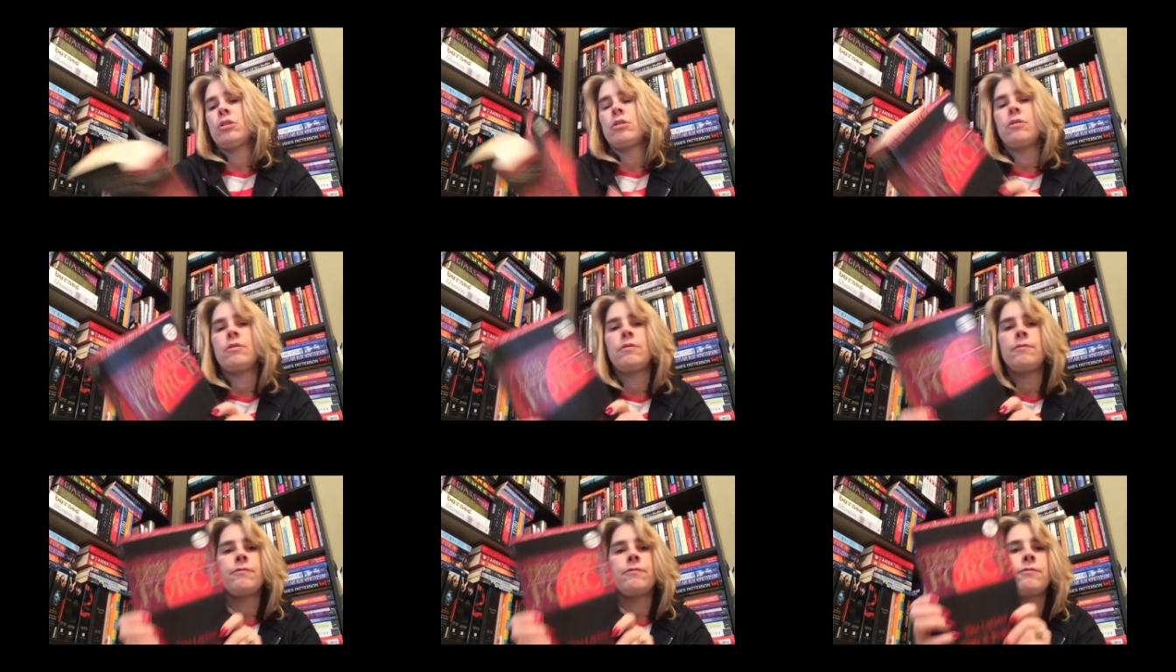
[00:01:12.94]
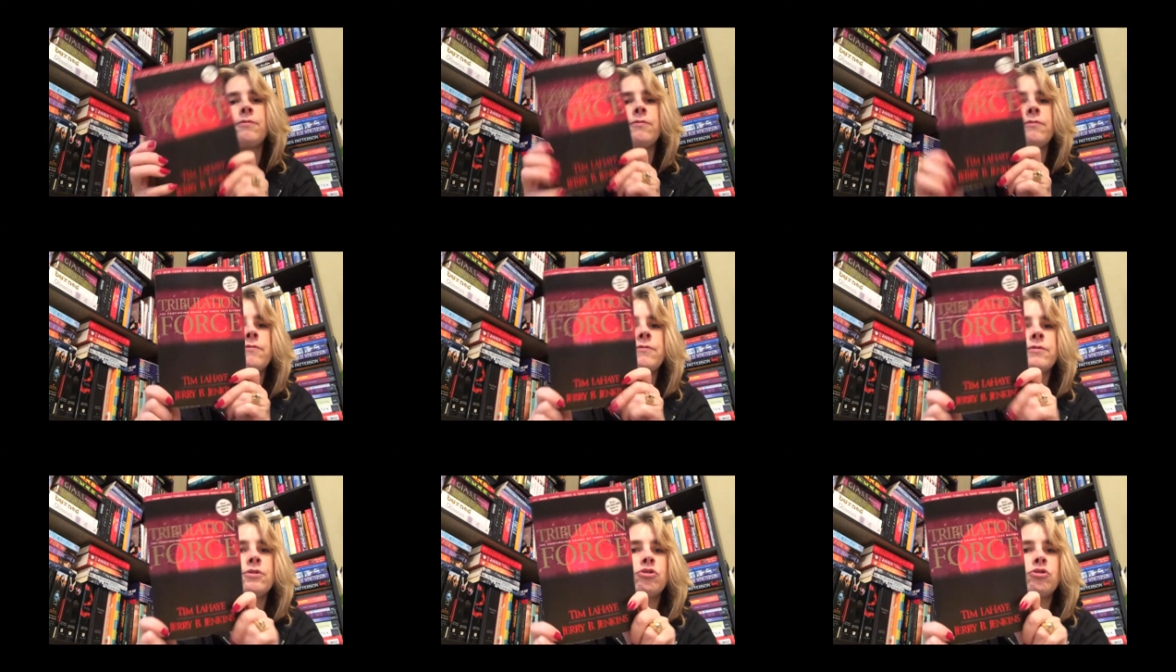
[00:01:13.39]
of
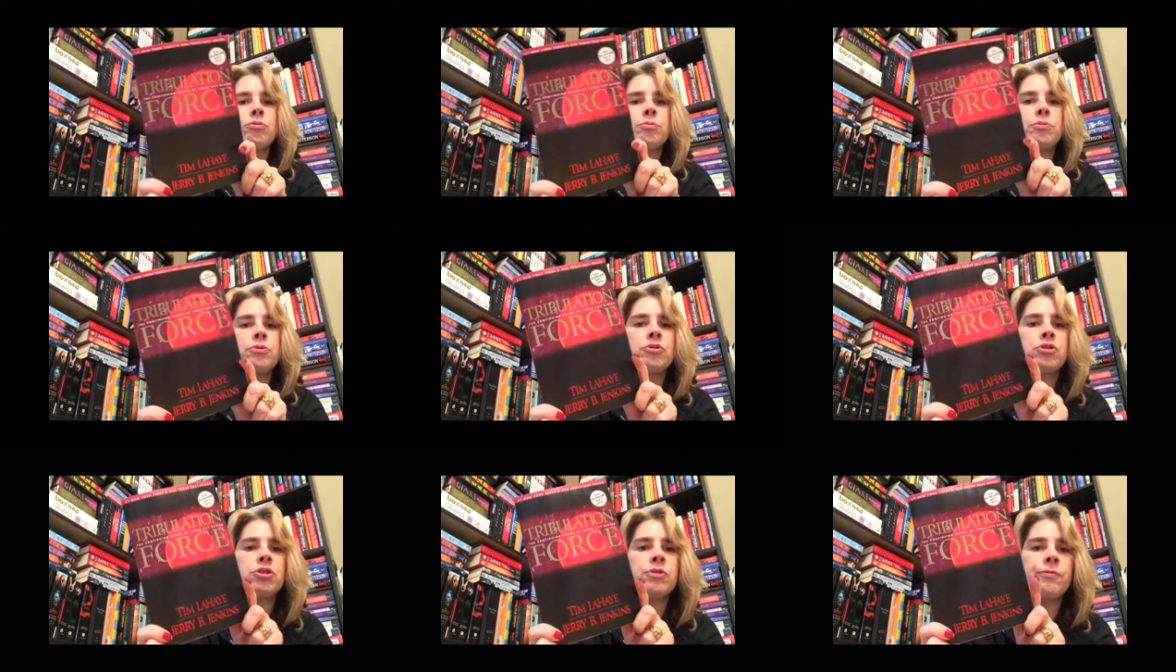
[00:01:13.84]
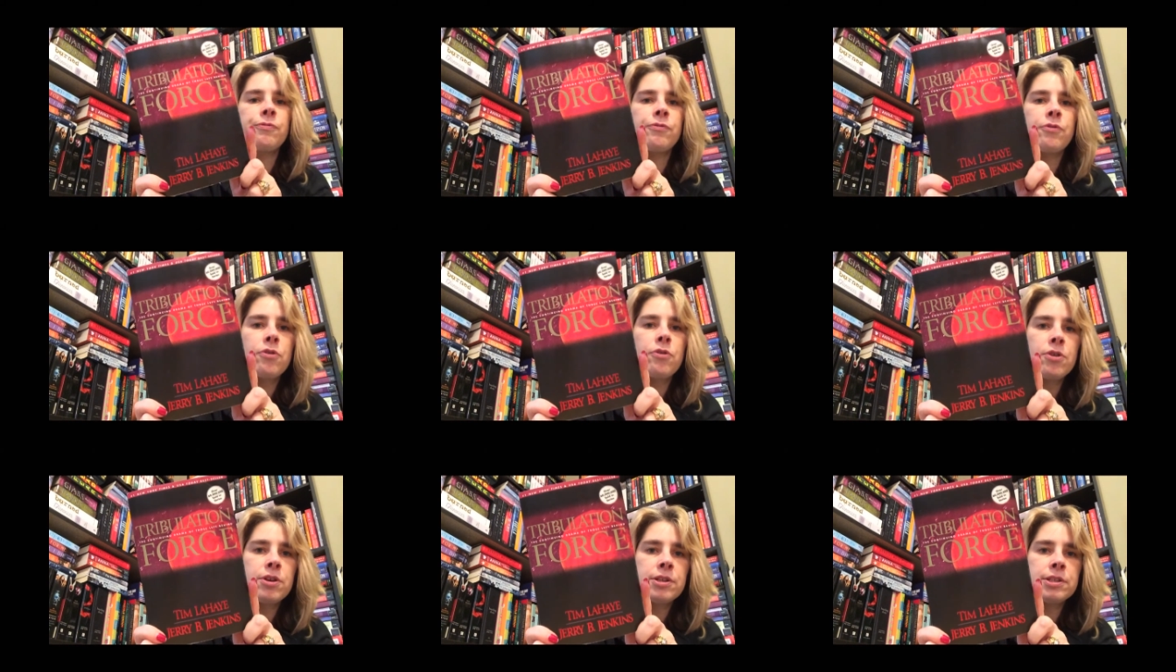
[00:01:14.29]
Distribution
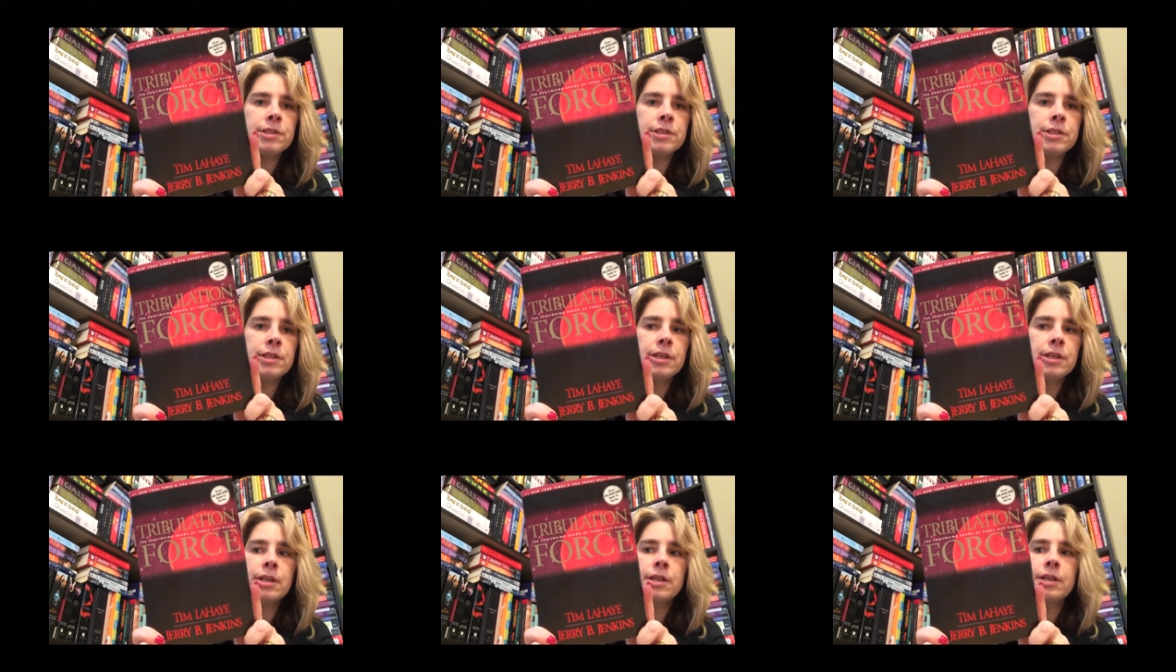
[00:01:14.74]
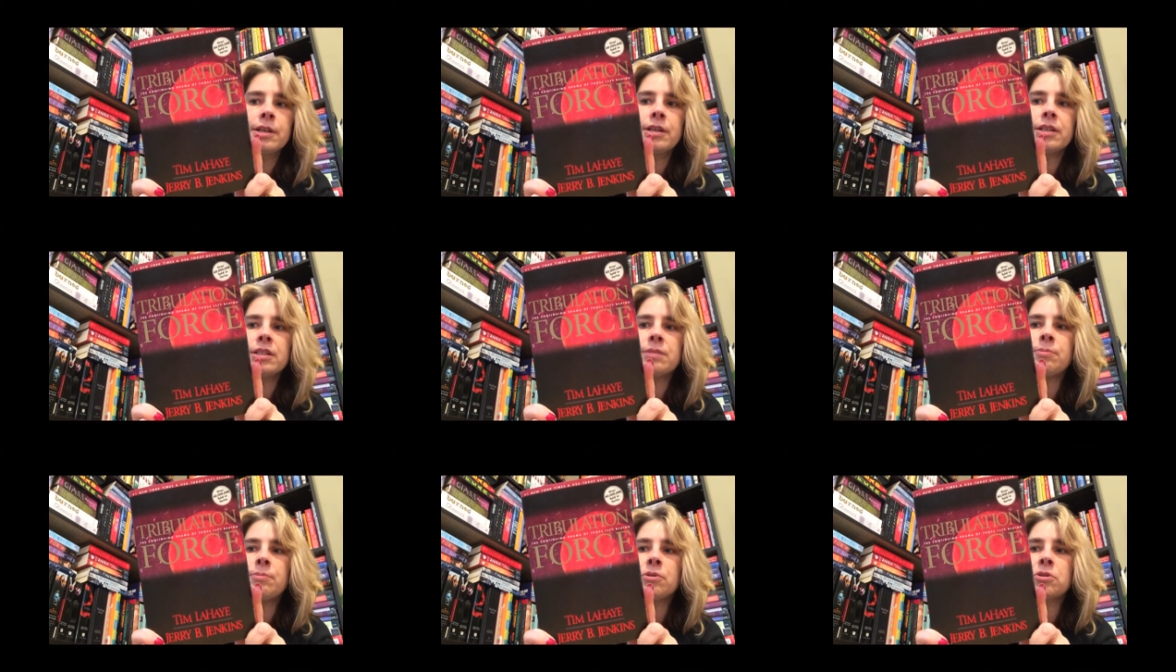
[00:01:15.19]
Force
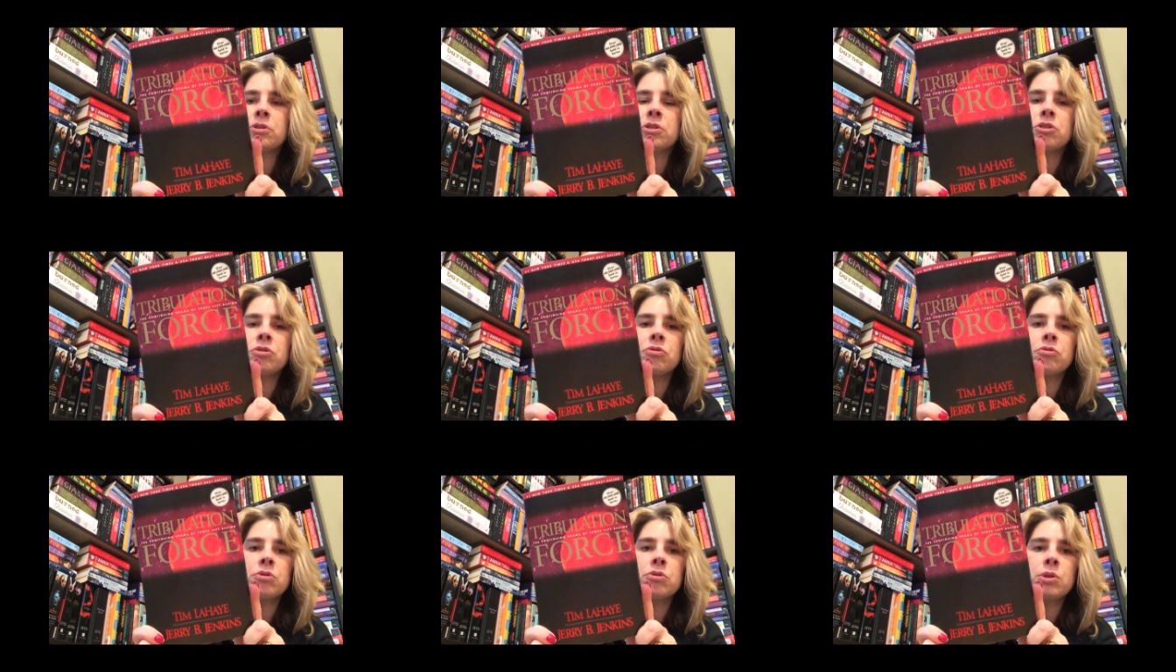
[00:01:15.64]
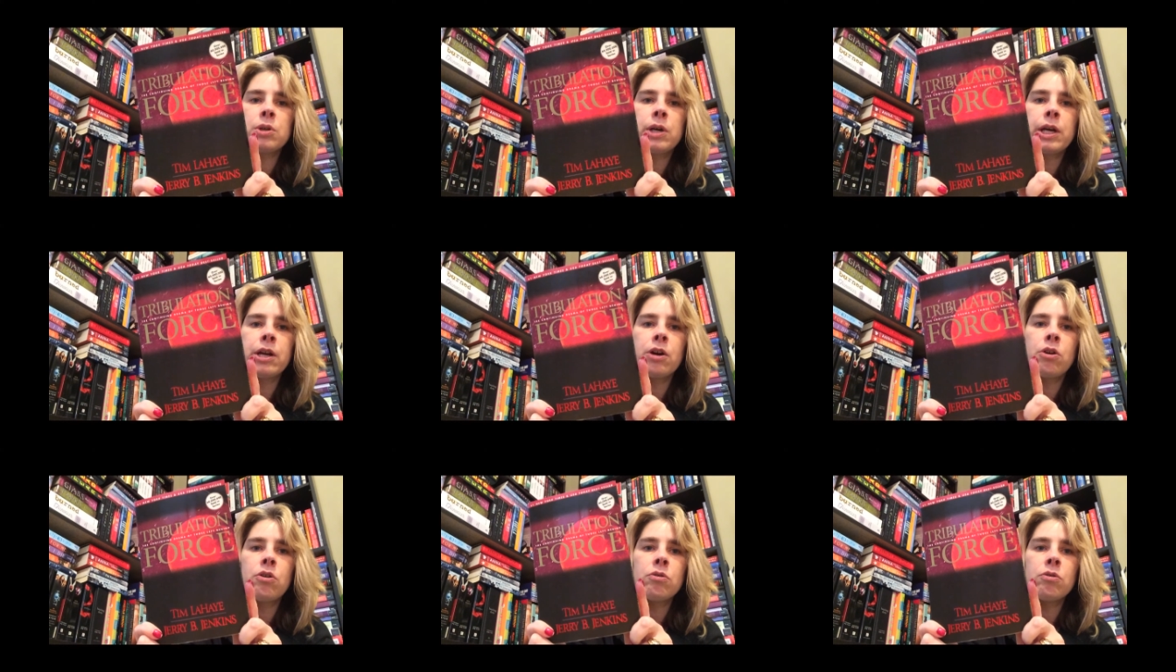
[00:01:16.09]
is book two. So
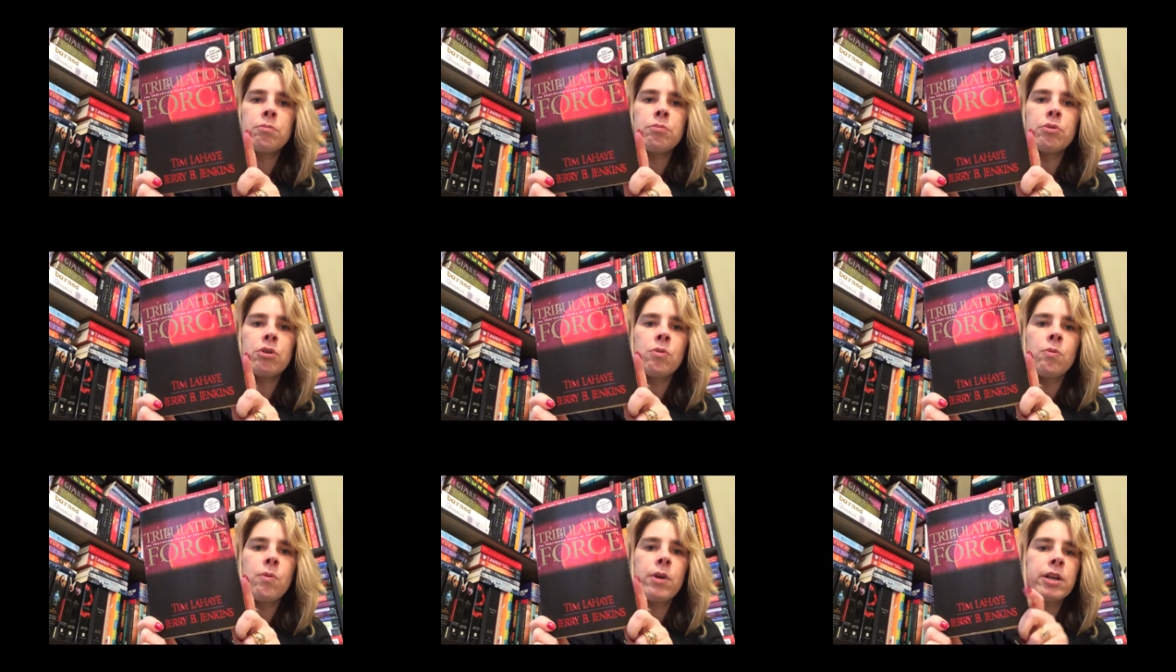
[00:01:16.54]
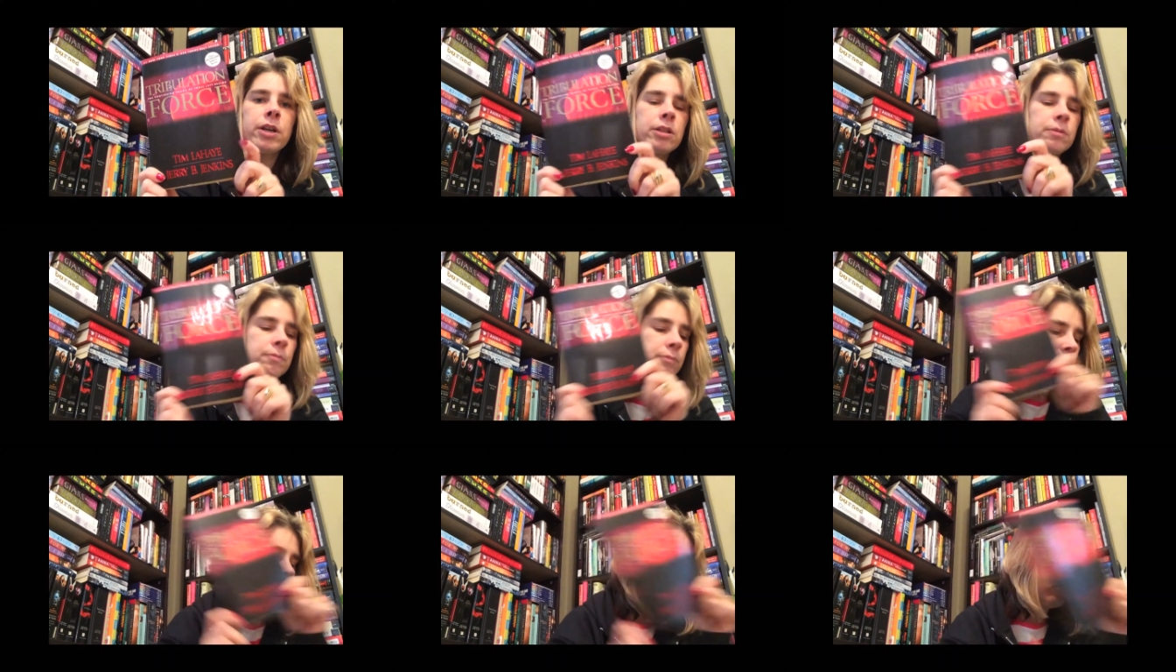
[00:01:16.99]
I own book one
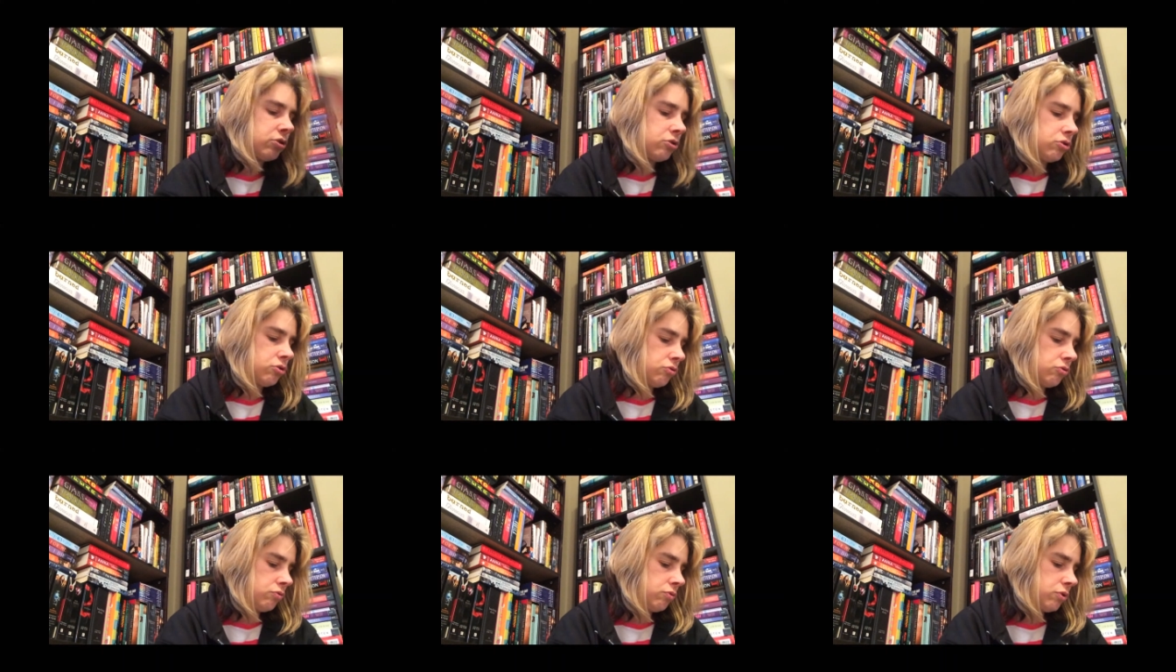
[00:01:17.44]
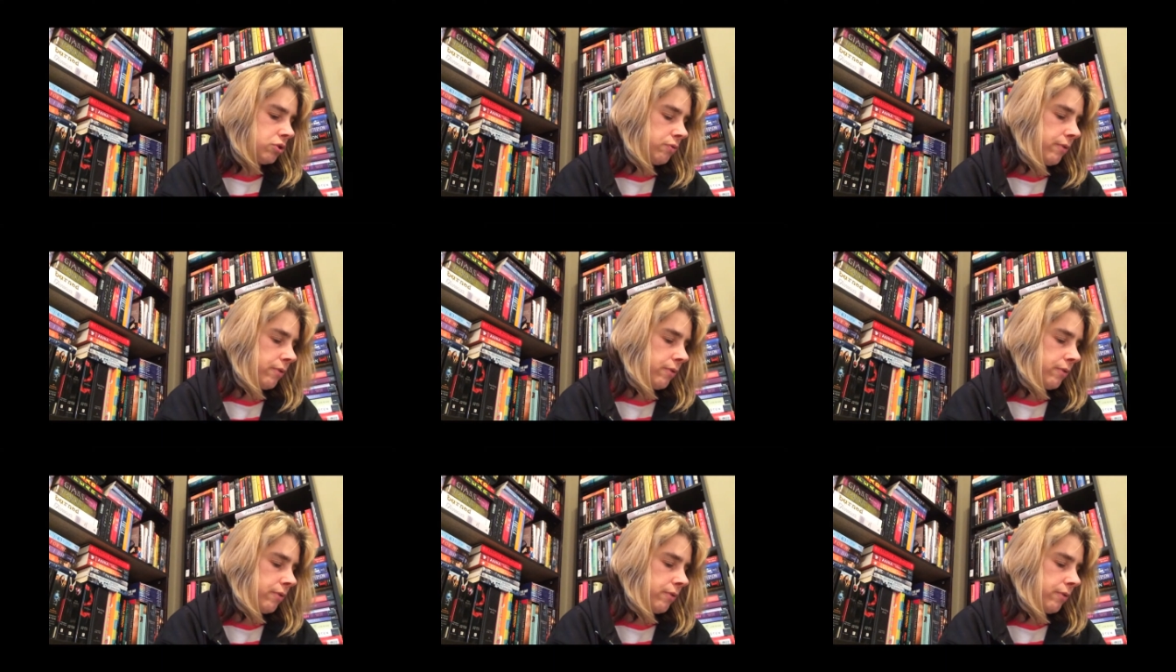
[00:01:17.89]
and book two.